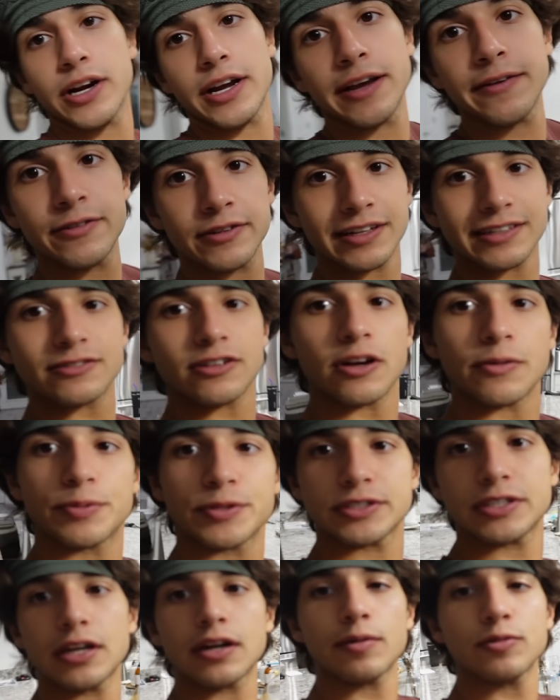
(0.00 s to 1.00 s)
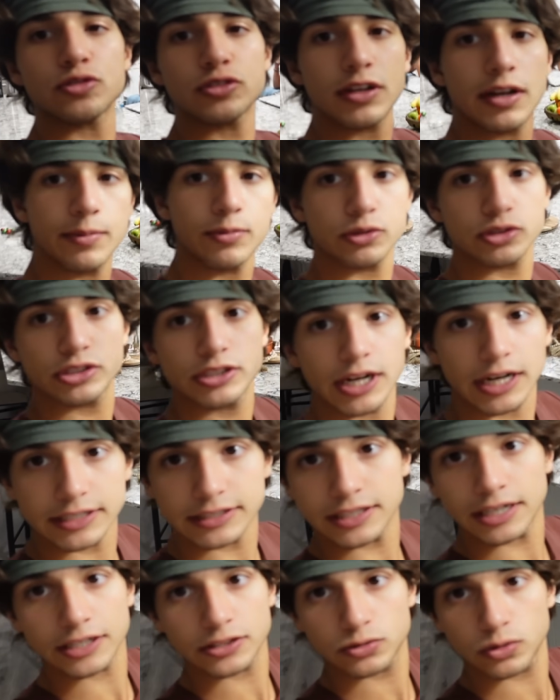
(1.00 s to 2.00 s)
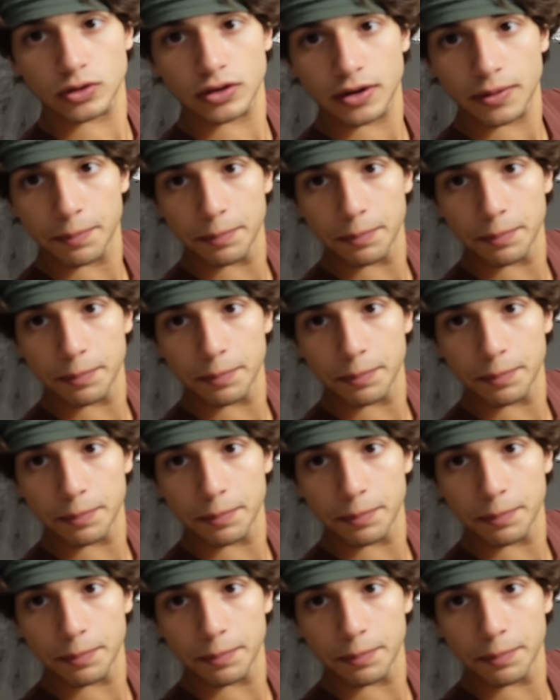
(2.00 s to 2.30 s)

If you like the vlog, please like, comment, subscribe, and we'll see you guys in the next one.